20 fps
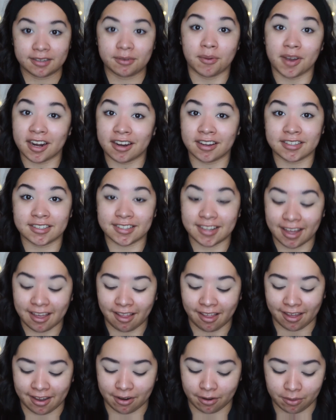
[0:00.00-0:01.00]
it went on sale
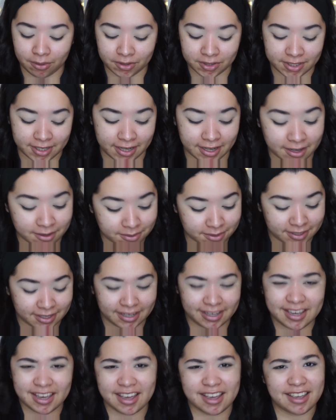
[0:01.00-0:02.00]
at Ulta. I was
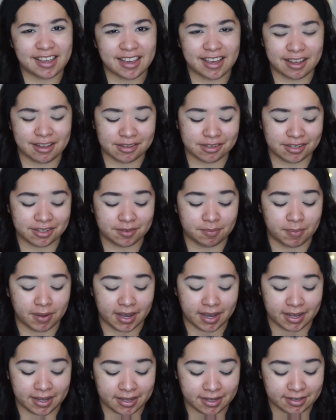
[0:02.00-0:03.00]
like, yeah, I'll just
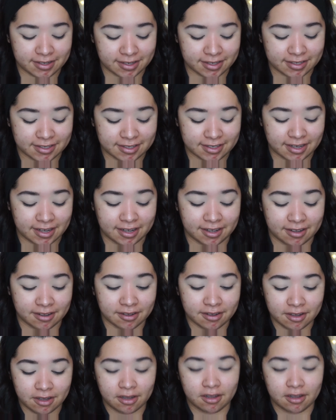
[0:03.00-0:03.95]
buy it. It's on sale.